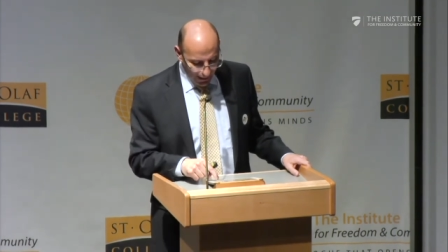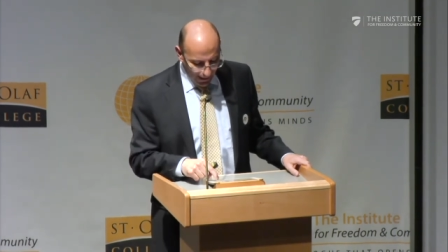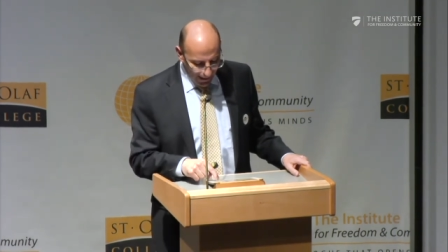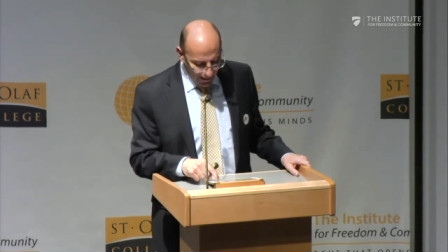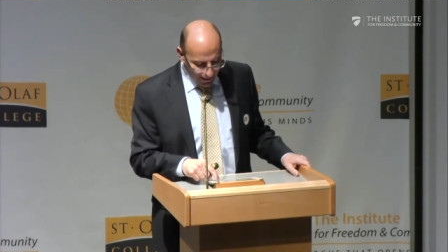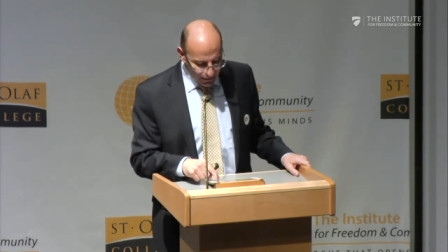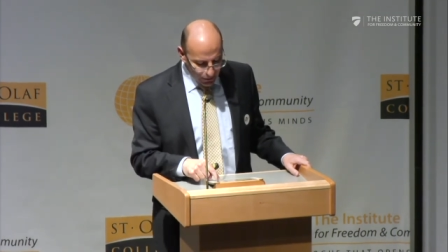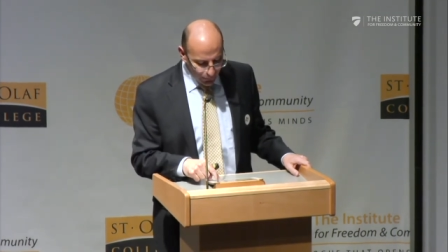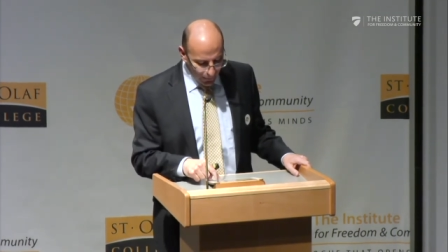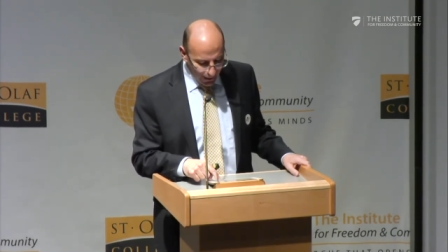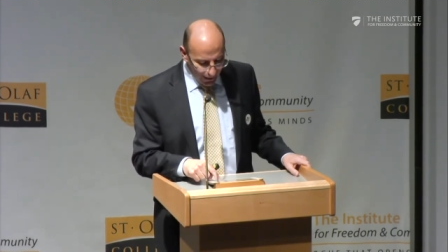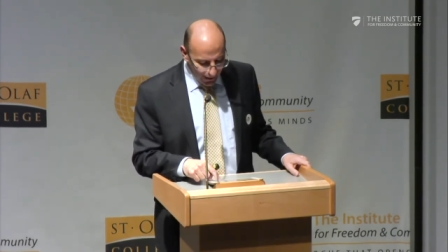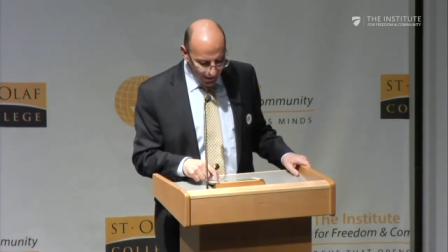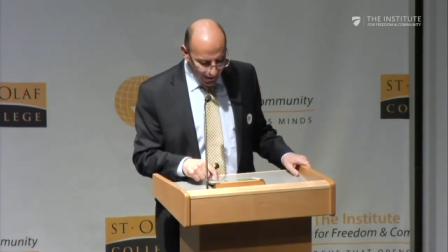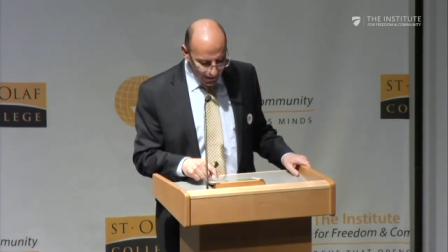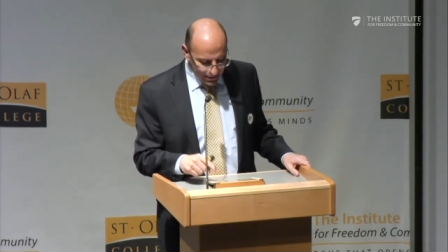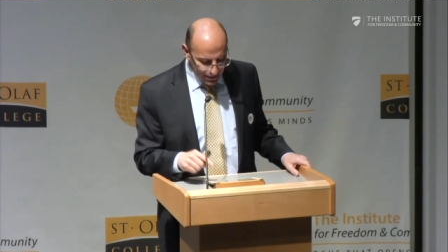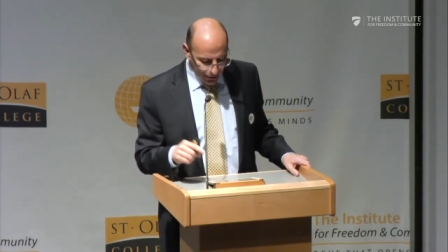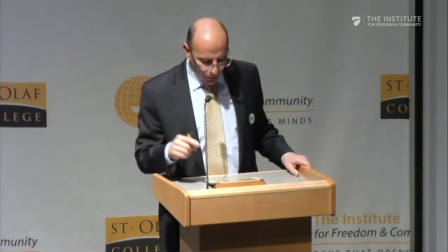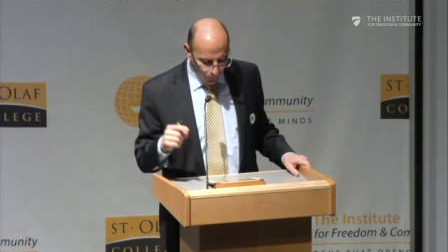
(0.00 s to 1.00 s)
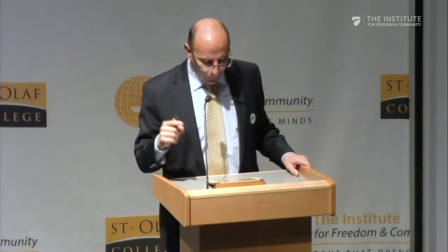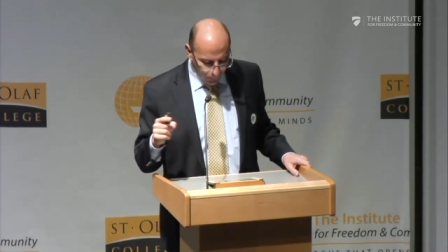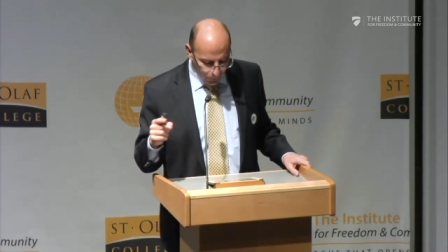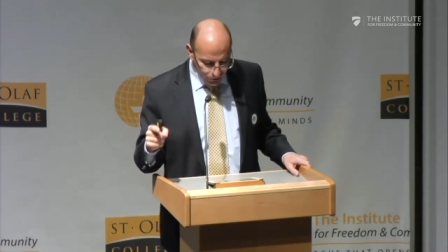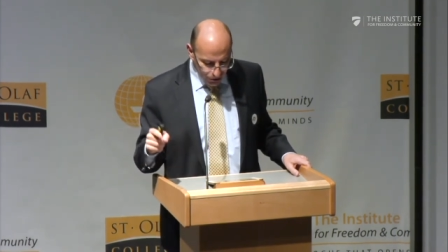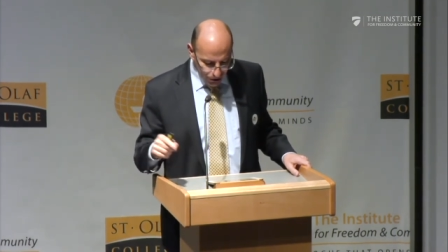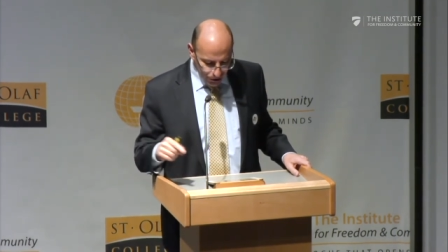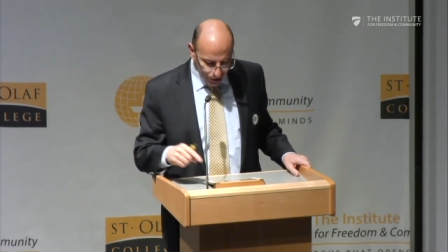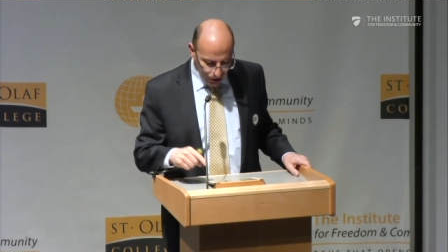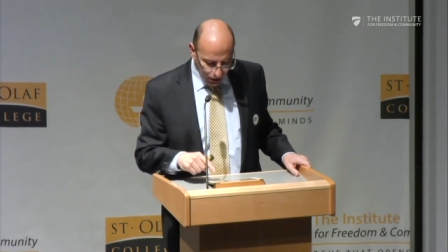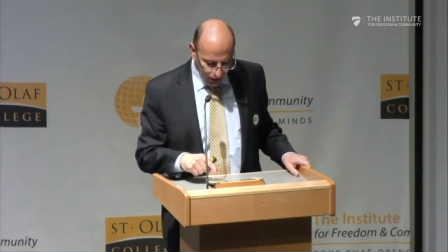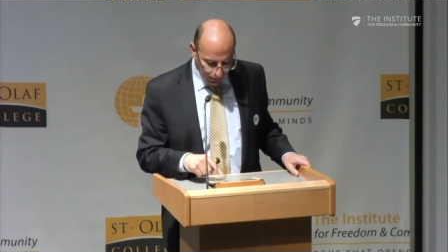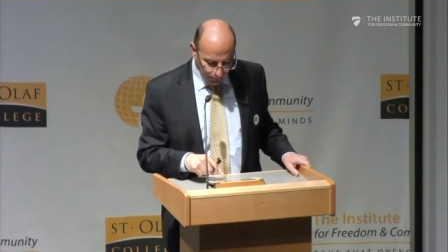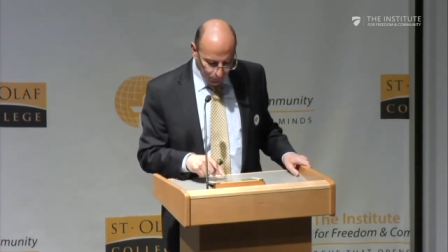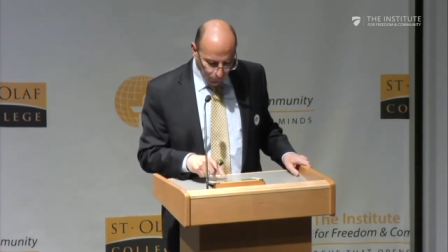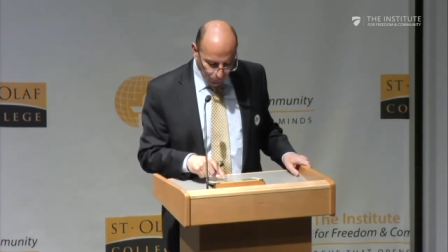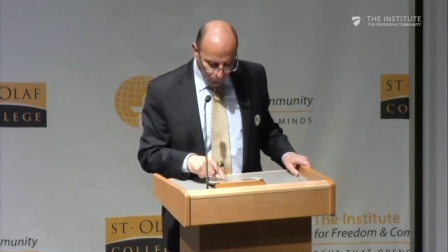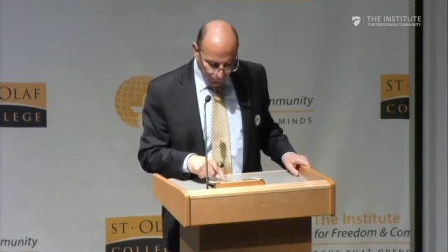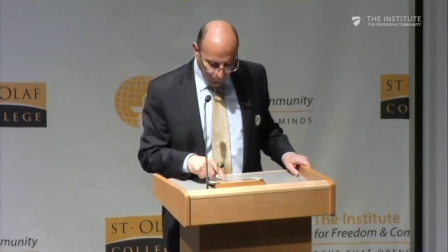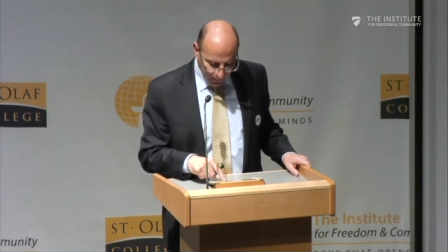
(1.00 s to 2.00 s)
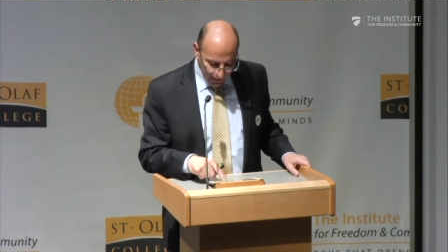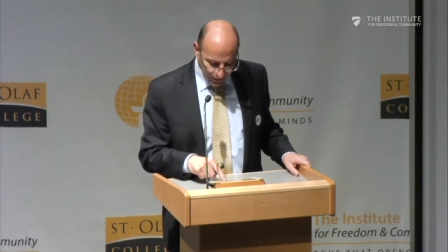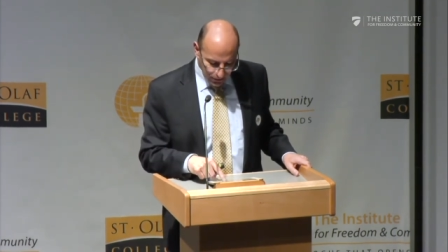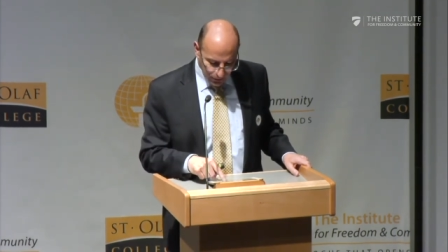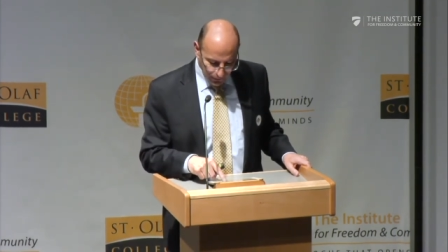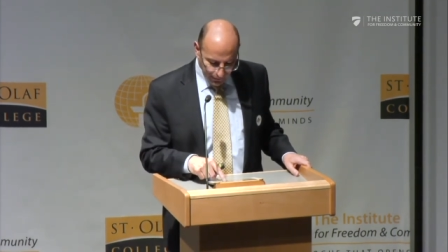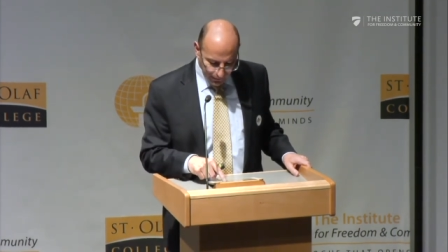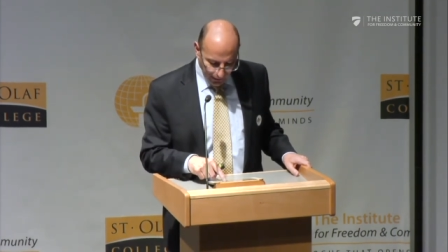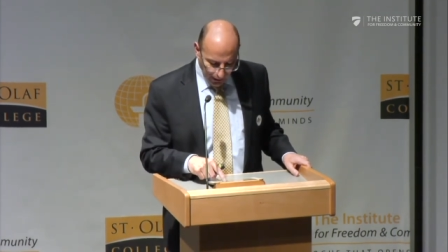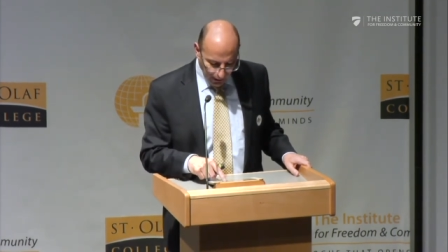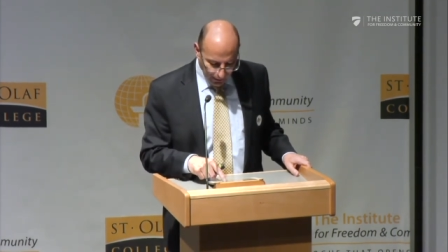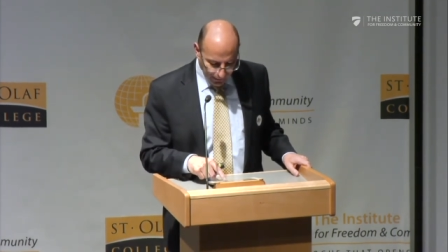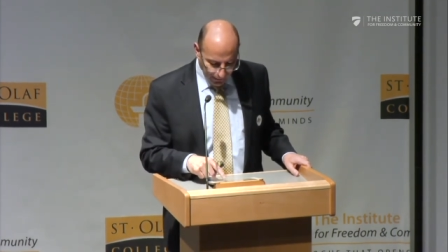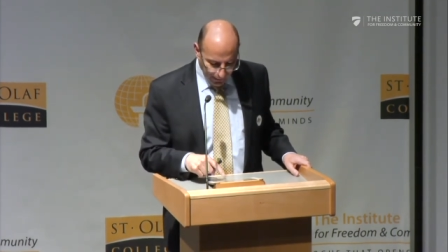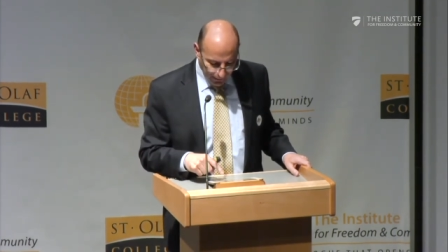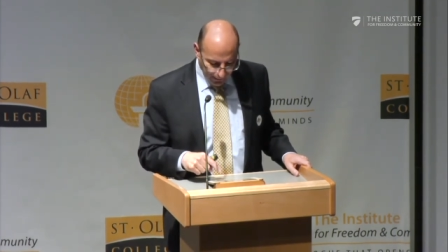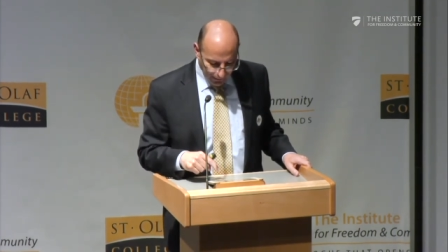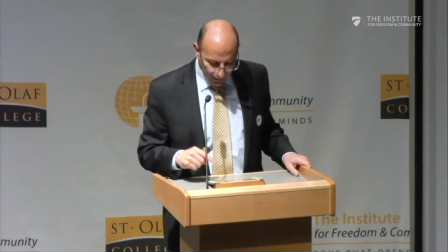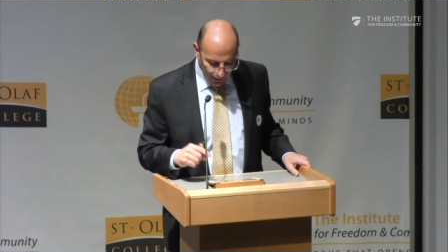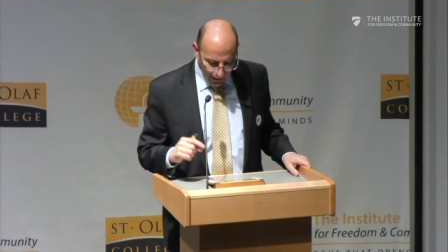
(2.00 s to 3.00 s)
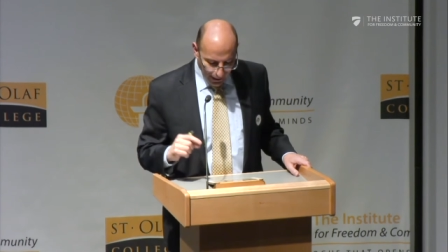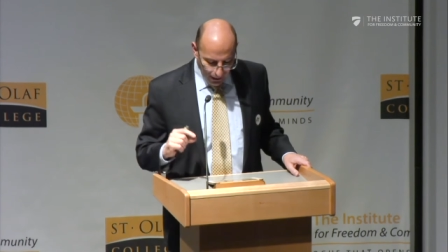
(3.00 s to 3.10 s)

as well as the opposition movements on the other,